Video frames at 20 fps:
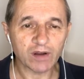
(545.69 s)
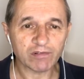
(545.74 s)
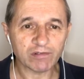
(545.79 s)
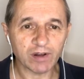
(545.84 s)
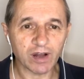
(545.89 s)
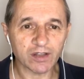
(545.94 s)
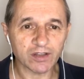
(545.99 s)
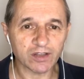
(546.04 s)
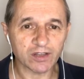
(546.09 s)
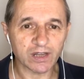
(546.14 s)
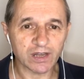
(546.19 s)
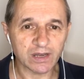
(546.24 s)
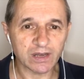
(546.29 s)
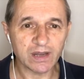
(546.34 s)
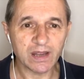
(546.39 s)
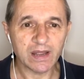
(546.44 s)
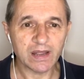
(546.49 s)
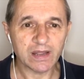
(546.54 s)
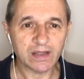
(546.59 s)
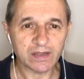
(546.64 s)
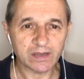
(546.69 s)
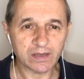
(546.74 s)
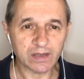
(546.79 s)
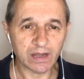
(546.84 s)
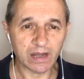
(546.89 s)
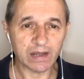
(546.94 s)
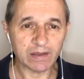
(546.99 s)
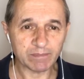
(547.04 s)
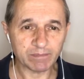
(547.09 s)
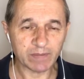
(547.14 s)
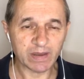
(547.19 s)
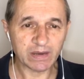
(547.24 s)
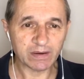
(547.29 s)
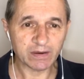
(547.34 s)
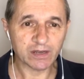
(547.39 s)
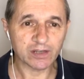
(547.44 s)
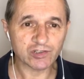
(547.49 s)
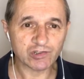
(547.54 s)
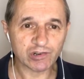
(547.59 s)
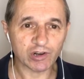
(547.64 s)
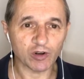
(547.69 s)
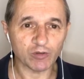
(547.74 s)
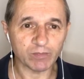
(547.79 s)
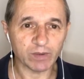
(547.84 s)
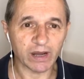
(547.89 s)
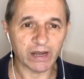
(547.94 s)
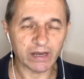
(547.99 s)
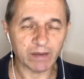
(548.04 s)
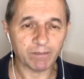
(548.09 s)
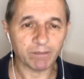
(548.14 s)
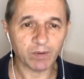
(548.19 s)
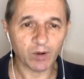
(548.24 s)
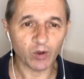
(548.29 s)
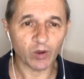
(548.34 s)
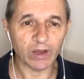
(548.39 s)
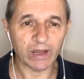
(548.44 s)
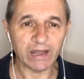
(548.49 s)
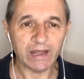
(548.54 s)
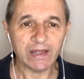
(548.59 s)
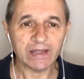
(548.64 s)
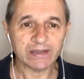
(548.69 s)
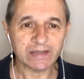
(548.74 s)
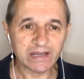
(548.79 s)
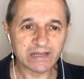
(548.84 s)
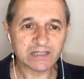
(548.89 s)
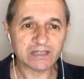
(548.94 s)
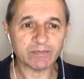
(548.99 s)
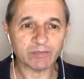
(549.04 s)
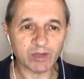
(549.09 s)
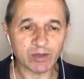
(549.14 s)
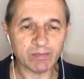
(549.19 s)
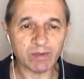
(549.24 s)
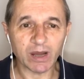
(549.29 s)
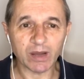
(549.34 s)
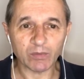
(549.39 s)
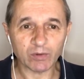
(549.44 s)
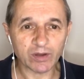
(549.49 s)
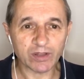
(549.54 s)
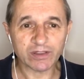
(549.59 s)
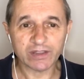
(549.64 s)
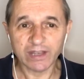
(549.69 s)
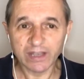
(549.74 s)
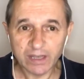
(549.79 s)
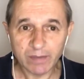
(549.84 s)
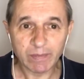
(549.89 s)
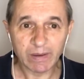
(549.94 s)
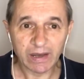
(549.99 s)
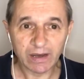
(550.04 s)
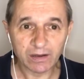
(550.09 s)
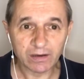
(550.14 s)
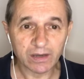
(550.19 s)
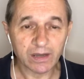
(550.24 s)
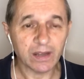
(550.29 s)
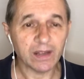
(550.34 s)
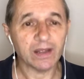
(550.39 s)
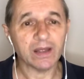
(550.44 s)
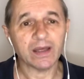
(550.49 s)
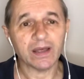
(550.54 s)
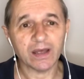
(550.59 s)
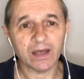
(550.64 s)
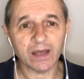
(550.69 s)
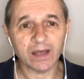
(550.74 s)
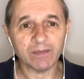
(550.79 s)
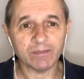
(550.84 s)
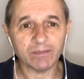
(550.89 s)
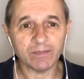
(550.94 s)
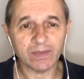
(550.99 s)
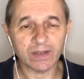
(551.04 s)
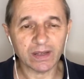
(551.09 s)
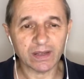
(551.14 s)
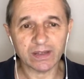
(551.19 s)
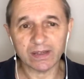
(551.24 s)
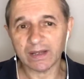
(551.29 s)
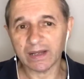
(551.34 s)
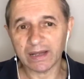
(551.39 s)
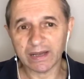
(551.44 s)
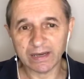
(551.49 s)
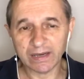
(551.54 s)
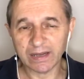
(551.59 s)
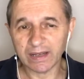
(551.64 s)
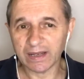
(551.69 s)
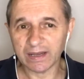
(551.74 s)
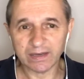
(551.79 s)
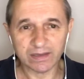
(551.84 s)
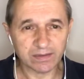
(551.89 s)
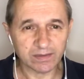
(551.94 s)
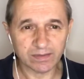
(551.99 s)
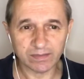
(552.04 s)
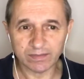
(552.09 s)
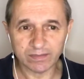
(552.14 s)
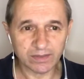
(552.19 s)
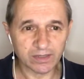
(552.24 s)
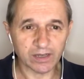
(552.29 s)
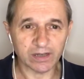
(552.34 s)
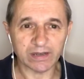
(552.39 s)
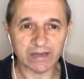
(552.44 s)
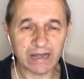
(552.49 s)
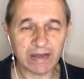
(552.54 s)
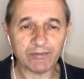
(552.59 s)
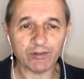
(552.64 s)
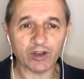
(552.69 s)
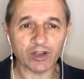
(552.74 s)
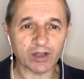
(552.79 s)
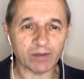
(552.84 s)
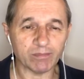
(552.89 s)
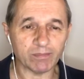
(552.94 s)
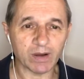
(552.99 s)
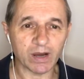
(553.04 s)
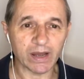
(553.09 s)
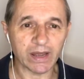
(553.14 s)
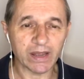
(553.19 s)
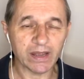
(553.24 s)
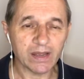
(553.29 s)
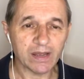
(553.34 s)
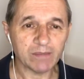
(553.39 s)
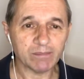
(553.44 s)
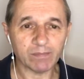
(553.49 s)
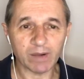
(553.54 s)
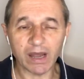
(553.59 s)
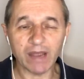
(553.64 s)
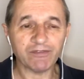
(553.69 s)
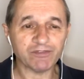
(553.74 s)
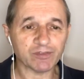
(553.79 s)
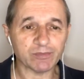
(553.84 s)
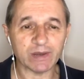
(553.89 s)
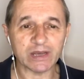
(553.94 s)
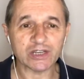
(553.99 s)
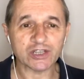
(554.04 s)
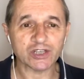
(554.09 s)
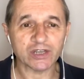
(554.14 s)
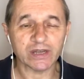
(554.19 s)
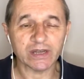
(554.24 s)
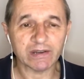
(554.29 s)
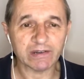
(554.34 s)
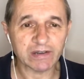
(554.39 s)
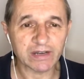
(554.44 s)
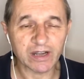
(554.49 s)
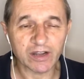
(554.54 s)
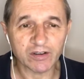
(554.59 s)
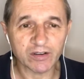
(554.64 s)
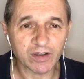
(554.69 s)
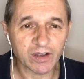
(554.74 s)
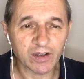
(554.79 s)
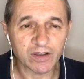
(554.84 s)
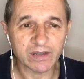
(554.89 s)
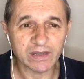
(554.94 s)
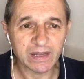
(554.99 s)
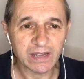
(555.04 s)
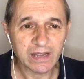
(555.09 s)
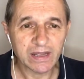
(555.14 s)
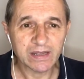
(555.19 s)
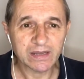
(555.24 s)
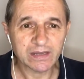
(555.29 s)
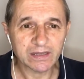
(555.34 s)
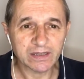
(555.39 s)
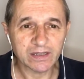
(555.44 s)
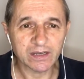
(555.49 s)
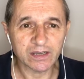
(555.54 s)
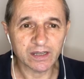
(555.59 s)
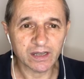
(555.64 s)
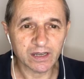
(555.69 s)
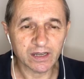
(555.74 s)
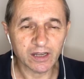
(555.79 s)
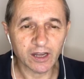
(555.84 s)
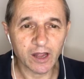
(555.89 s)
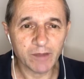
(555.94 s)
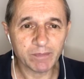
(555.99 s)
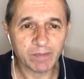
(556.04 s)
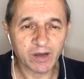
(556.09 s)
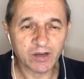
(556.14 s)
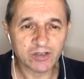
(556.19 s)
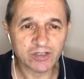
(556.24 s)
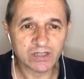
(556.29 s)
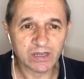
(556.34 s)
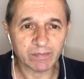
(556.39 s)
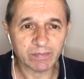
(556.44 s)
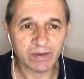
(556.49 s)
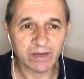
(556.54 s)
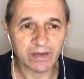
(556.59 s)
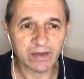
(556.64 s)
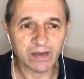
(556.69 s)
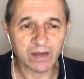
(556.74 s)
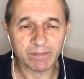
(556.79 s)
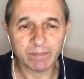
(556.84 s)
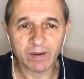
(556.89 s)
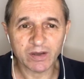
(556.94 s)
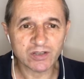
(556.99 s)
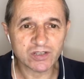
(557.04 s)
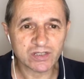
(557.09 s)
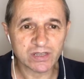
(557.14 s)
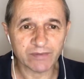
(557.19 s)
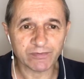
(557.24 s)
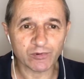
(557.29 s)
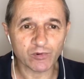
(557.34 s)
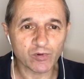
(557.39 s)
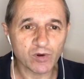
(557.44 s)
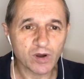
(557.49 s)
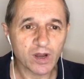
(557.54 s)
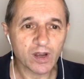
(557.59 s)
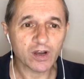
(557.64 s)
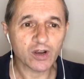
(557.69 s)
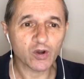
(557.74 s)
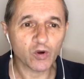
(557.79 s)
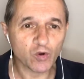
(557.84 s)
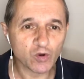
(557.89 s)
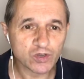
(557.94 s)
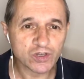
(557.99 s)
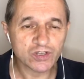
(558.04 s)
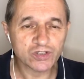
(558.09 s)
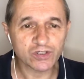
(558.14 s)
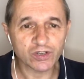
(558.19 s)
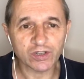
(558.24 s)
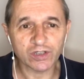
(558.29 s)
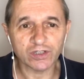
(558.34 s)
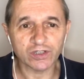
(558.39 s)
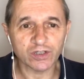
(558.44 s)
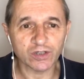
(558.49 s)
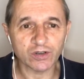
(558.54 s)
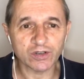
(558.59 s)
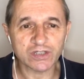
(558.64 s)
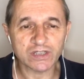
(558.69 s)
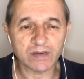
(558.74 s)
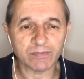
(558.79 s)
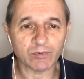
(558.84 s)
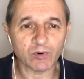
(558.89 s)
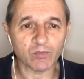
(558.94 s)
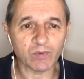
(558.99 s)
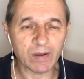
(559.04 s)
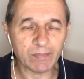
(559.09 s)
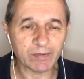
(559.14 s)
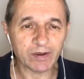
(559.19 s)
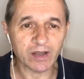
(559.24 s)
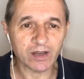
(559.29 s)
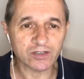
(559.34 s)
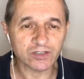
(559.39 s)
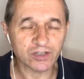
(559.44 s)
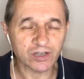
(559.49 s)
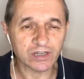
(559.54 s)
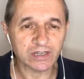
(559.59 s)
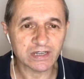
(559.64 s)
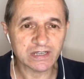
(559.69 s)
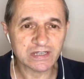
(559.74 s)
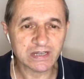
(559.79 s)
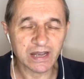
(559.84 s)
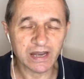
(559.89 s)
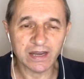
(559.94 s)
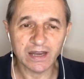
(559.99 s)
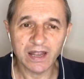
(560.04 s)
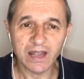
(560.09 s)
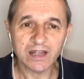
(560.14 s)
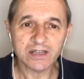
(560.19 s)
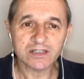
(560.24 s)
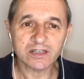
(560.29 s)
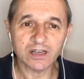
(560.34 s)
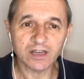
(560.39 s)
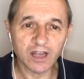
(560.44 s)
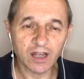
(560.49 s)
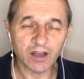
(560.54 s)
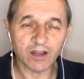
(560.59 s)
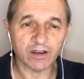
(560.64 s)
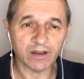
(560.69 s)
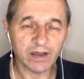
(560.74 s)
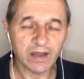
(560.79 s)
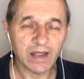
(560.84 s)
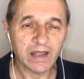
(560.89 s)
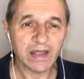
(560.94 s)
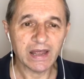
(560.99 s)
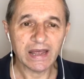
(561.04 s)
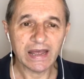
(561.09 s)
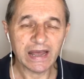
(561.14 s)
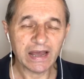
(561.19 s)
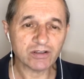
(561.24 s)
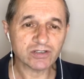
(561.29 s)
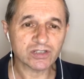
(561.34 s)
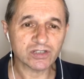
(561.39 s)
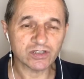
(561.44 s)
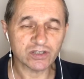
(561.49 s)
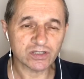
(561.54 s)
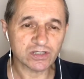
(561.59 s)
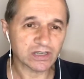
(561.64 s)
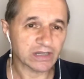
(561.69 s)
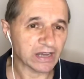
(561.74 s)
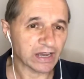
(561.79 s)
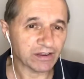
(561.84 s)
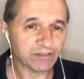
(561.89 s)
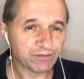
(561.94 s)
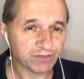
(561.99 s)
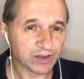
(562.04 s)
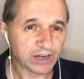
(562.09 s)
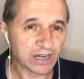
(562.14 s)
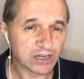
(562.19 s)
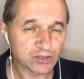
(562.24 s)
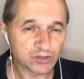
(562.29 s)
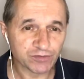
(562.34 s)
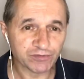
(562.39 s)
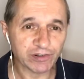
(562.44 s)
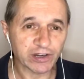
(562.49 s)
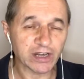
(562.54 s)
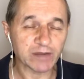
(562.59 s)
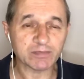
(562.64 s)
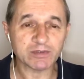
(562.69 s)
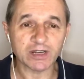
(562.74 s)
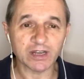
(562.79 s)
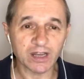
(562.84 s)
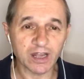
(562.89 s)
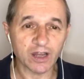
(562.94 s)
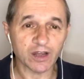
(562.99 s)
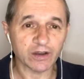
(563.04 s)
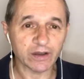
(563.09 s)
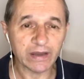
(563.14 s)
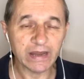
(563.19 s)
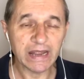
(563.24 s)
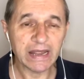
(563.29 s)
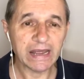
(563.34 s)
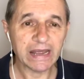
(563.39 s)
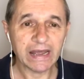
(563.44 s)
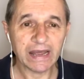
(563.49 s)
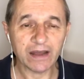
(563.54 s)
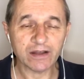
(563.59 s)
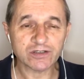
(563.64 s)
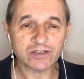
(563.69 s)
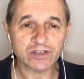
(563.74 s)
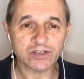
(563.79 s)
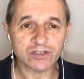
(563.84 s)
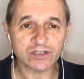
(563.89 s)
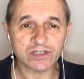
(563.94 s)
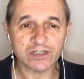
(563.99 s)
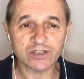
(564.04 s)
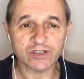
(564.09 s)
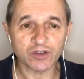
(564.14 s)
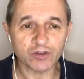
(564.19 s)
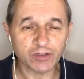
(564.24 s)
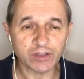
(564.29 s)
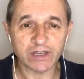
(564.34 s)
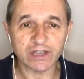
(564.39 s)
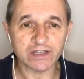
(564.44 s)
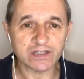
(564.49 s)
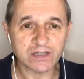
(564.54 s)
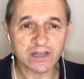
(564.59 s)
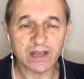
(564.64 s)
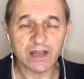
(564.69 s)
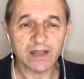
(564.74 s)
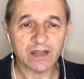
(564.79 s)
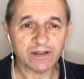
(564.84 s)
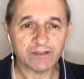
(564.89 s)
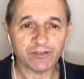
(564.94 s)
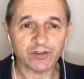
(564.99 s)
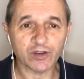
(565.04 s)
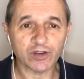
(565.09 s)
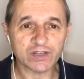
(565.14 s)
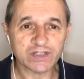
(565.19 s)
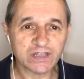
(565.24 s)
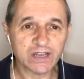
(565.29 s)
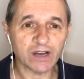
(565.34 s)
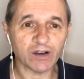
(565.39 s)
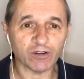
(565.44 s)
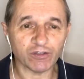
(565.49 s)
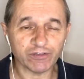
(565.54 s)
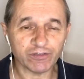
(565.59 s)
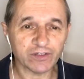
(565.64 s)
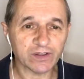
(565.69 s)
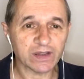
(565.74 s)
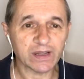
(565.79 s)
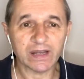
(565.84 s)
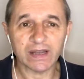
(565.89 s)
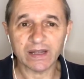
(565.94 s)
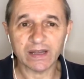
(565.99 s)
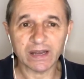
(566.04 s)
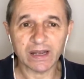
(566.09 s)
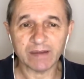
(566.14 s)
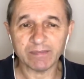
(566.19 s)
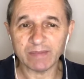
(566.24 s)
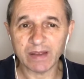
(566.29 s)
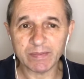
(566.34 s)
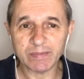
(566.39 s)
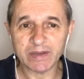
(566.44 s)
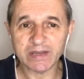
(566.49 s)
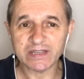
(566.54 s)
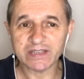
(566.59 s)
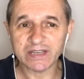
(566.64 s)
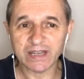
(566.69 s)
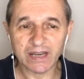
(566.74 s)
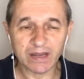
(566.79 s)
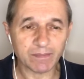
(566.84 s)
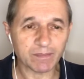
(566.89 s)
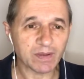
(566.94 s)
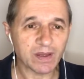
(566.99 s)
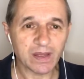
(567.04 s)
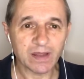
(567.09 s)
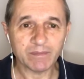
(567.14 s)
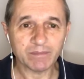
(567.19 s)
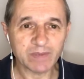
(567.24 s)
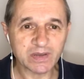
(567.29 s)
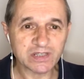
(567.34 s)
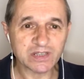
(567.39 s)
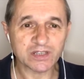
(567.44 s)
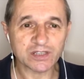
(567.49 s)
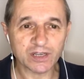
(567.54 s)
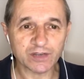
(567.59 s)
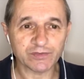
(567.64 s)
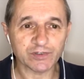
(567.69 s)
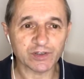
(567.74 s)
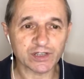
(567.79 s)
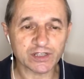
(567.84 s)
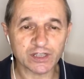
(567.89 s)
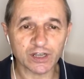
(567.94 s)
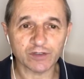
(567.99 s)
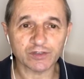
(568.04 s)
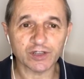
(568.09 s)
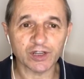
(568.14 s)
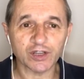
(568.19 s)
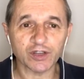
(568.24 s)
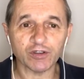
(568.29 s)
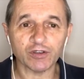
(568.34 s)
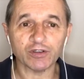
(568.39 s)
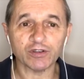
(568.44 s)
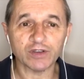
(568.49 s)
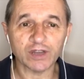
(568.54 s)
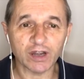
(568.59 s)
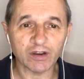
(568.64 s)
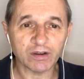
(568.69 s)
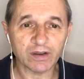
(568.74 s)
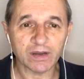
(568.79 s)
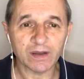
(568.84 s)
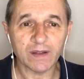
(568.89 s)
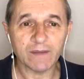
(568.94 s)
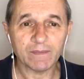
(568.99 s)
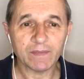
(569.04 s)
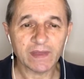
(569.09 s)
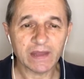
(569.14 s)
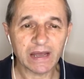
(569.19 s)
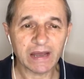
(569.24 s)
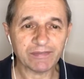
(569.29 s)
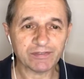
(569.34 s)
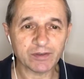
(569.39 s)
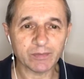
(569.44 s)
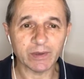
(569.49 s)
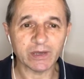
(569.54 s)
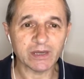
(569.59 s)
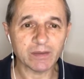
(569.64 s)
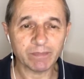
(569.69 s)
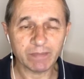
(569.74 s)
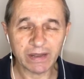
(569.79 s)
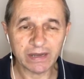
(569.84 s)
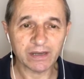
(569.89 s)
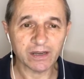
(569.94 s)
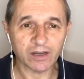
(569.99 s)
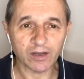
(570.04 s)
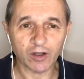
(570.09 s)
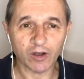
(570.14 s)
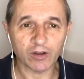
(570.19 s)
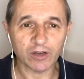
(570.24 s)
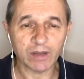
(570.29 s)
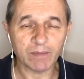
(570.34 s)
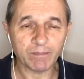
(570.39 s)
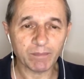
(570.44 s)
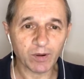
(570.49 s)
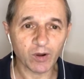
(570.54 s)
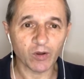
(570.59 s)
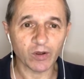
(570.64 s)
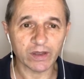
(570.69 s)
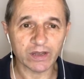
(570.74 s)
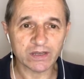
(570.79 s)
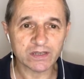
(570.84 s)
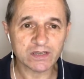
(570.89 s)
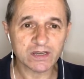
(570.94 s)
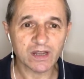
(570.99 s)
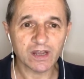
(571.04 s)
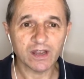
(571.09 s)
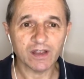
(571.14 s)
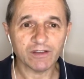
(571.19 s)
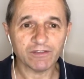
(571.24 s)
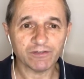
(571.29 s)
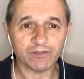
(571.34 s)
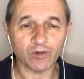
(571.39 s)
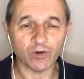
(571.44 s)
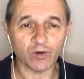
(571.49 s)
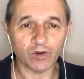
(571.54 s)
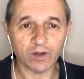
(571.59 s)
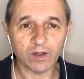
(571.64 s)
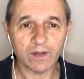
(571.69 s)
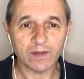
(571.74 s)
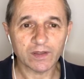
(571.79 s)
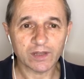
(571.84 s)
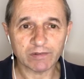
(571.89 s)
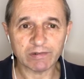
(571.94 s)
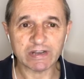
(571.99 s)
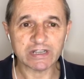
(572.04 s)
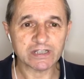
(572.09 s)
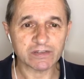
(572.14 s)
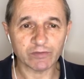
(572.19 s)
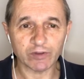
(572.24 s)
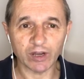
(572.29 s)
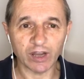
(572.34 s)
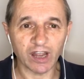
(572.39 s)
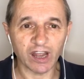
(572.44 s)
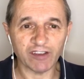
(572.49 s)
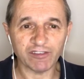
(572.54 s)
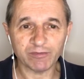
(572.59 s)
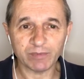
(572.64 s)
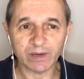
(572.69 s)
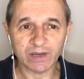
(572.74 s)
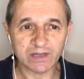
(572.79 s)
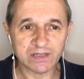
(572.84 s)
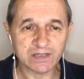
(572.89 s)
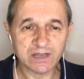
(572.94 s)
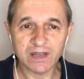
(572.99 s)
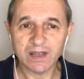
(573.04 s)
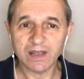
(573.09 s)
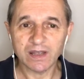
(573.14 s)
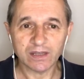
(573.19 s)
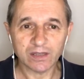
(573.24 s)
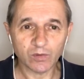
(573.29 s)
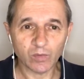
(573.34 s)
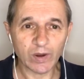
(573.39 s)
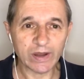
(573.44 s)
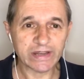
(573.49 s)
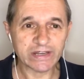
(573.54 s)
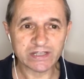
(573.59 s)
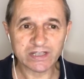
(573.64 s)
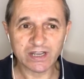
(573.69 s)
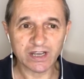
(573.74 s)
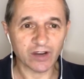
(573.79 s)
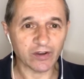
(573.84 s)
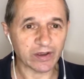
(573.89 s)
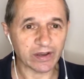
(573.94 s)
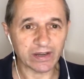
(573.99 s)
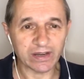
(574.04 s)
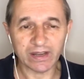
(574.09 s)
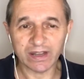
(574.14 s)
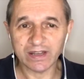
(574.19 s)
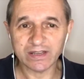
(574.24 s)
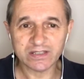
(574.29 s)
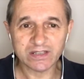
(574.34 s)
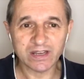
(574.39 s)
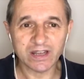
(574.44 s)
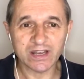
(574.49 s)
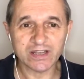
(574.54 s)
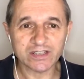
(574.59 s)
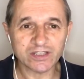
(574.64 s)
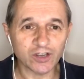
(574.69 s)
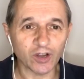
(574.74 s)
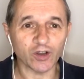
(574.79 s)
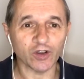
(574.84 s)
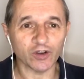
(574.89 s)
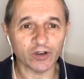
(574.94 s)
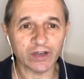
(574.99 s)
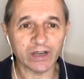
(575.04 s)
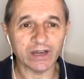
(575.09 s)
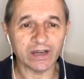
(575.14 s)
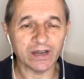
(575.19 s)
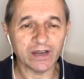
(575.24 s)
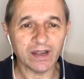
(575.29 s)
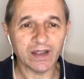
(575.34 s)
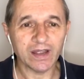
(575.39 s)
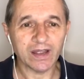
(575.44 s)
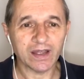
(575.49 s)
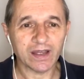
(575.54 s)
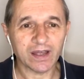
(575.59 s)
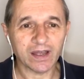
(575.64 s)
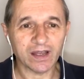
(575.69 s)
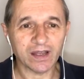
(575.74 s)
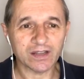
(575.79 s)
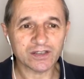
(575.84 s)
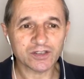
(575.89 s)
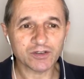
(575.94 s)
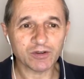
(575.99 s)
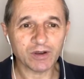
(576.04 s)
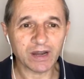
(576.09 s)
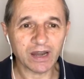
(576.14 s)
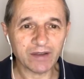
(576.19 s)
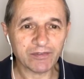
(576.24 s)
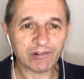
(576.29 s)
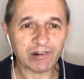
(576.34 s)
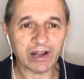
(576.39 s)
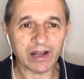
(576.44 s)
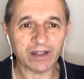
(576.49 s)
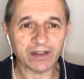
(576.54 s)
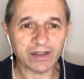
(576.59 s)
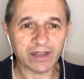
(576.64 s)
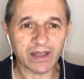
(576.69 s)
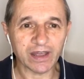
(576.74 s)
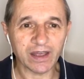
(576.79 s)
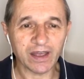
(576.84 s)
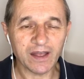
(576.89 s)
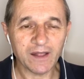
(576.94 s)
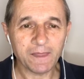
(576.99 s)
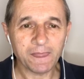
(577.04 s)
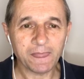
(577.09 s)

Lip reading: rather than being controlled by an employer. That's something you might want to think about. And you know, have a look at my information here on you know, that I post up here. I post several courses you can do, several webinars you can attend to learn how to gain financial freedom, to learn how to do things for yourself and maybe set up businesses for yourself so that you don't have to be dependent on employers for the rest of your life. Because the way it's going, it's not looking too clever out there.